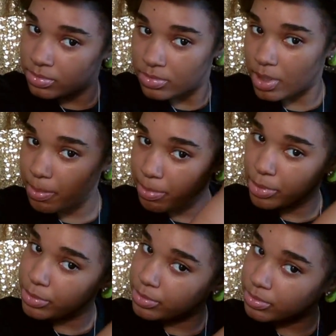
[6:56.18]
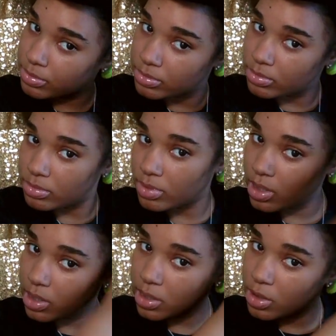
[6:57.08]
Then boom,
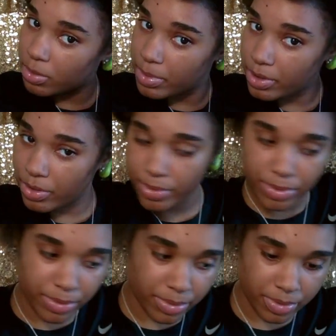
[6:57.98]
gonna comb it through,